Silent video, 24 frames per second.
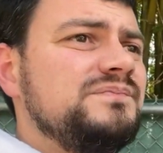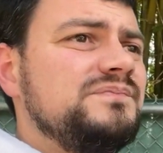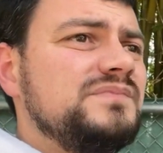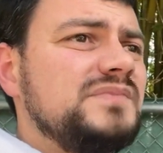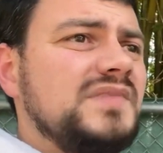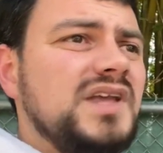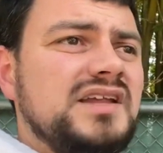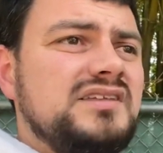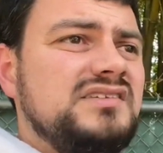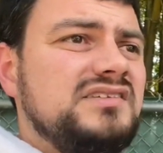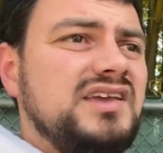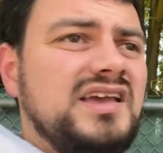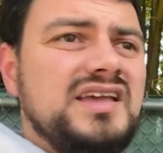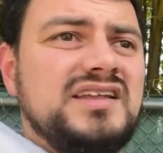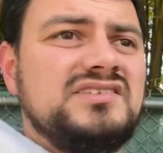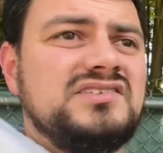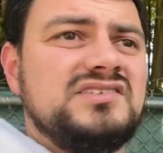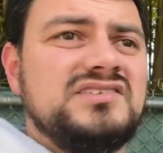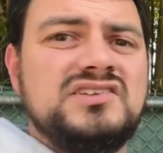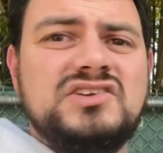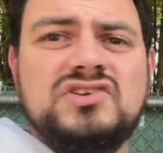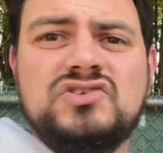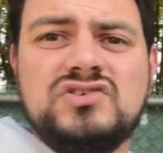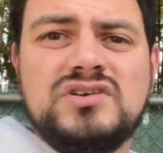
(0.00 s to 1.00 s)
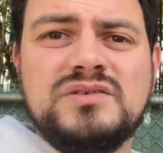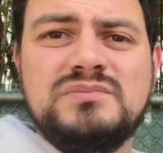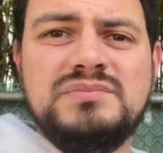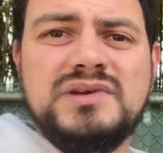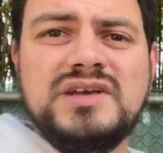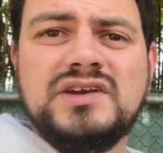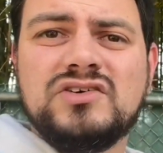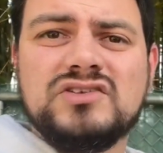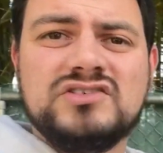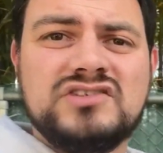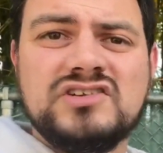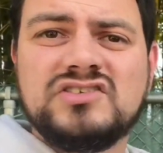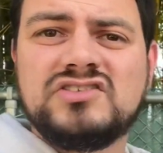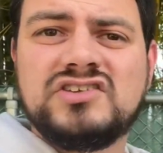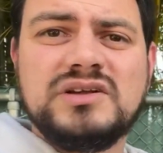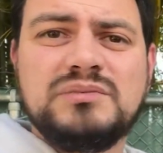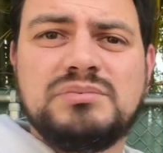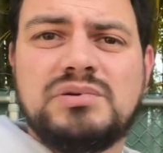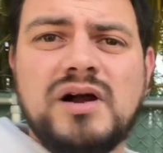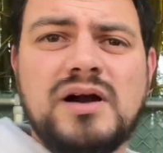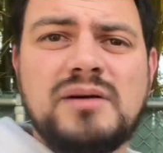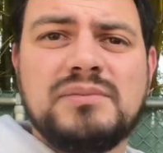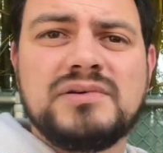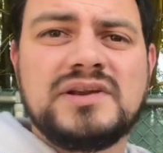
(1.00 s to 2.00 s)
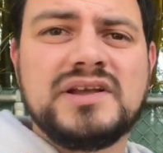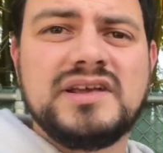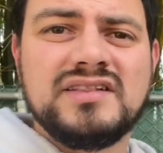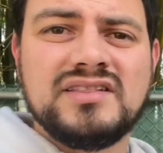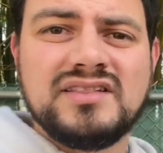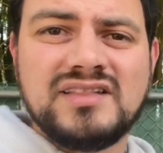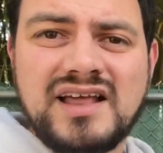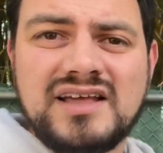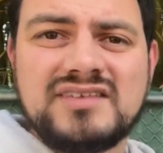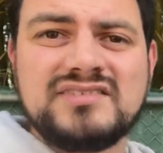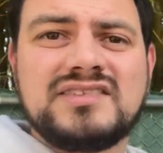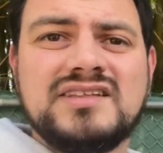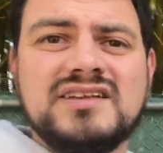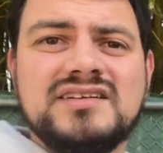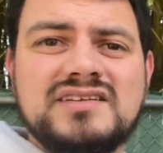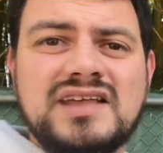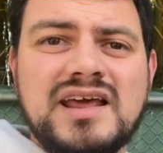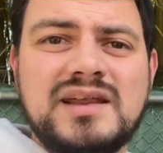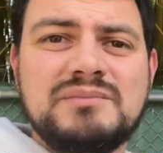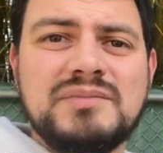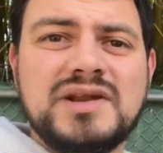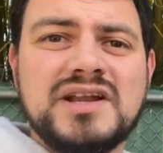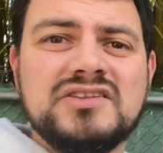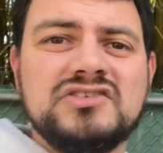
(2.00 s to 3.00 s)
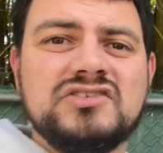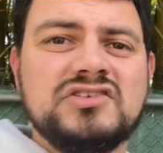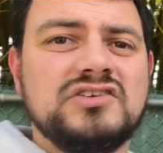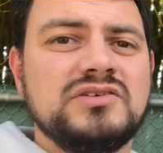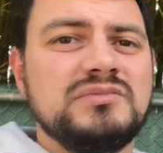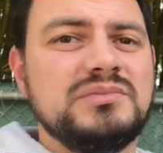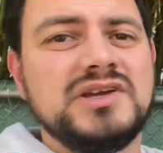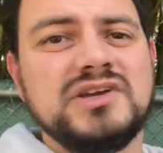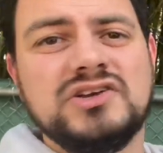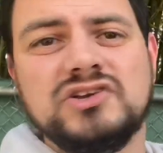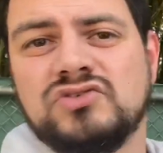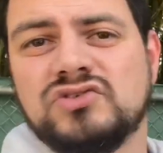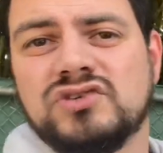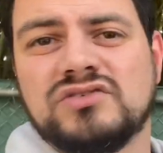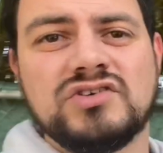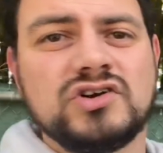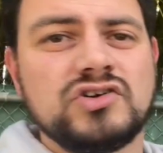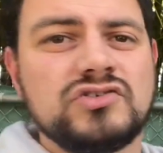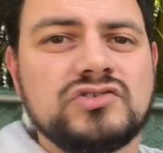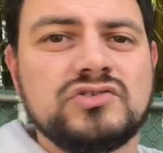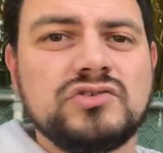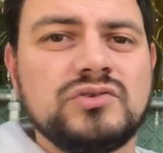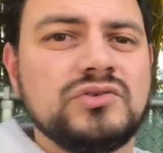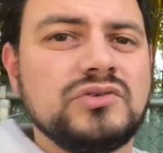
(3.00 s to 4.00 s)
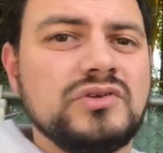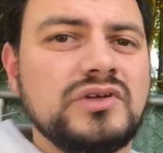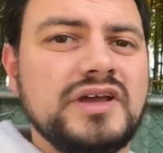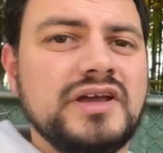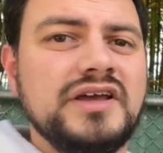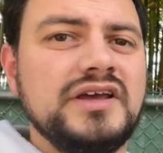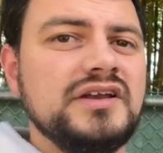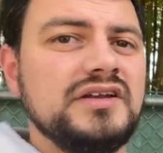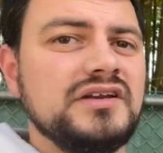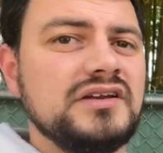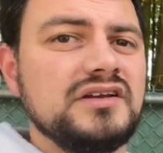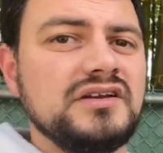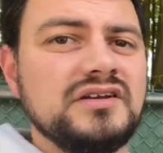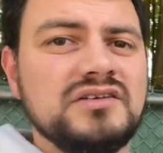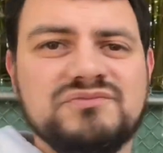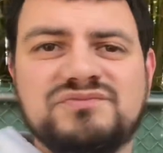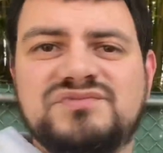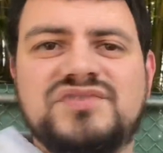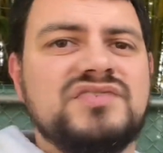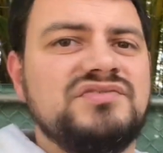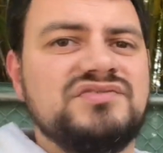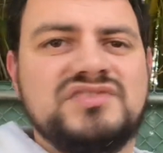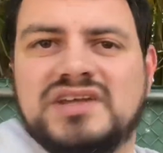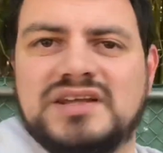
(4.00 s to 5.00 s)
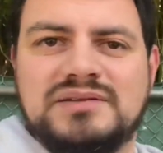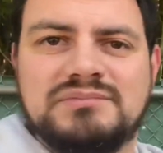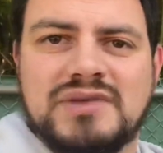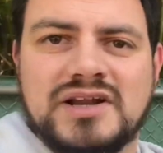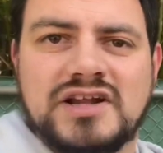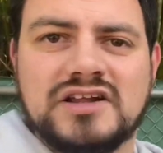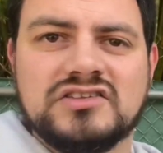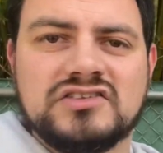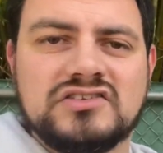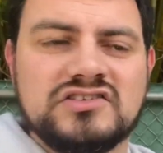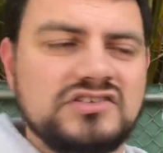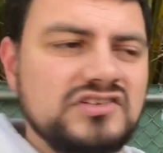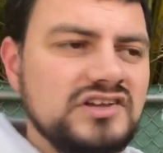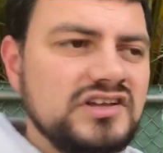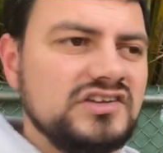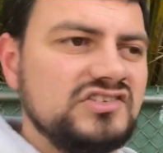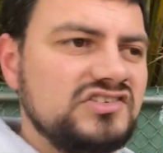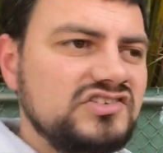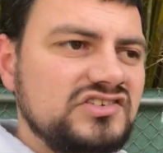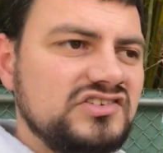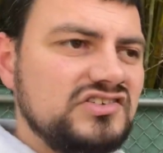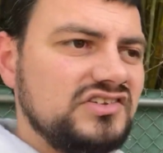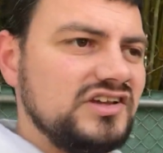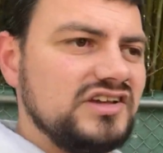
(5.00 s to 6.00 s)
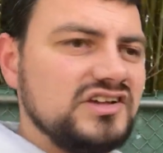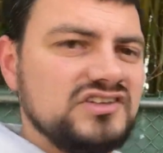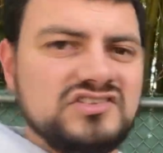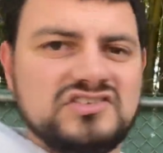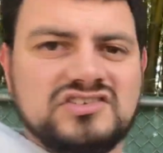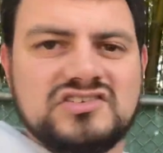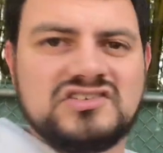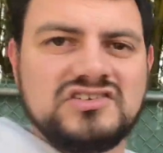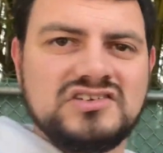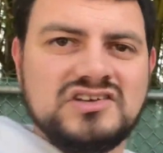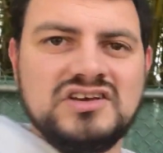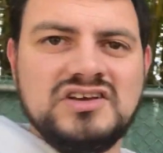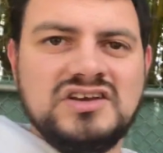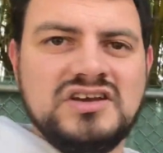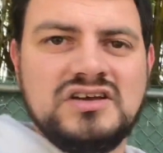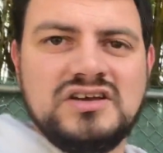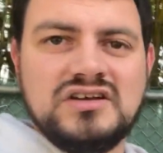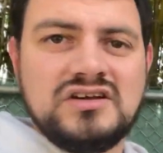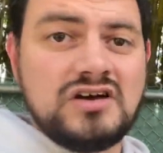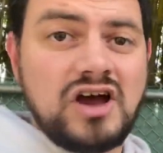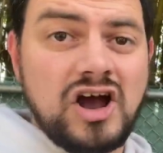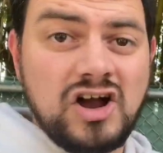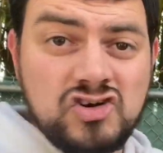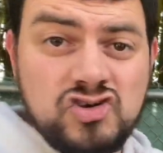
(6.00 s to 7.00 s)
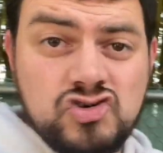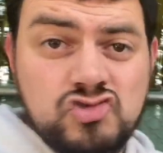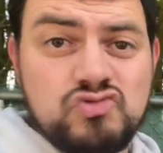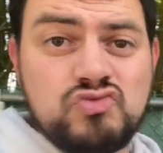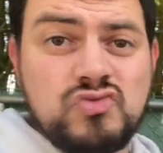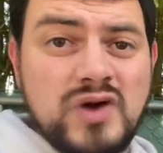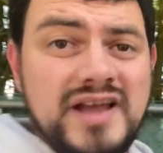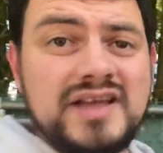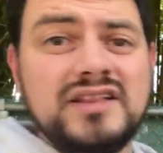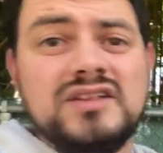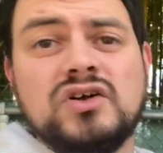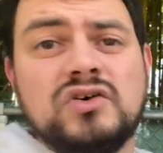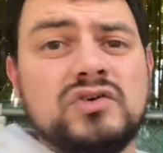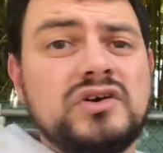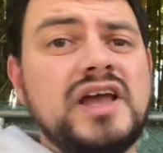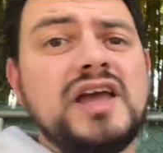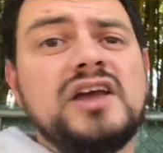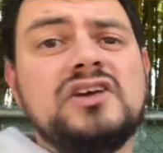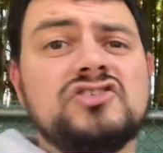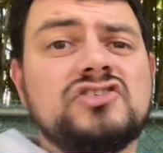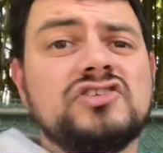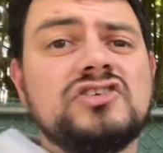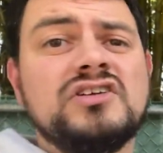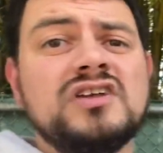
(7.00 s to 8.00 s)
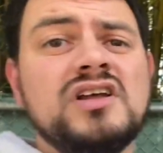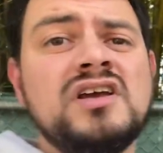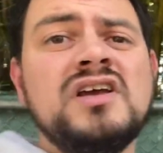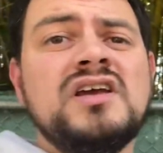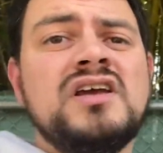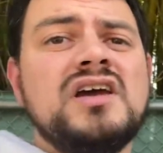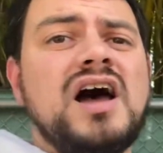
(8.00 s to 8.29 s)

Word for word: it's, it's, you can be on Disney property in less than 10 minutes. You can be at Universal in 15 minutes. It's, it's a great location.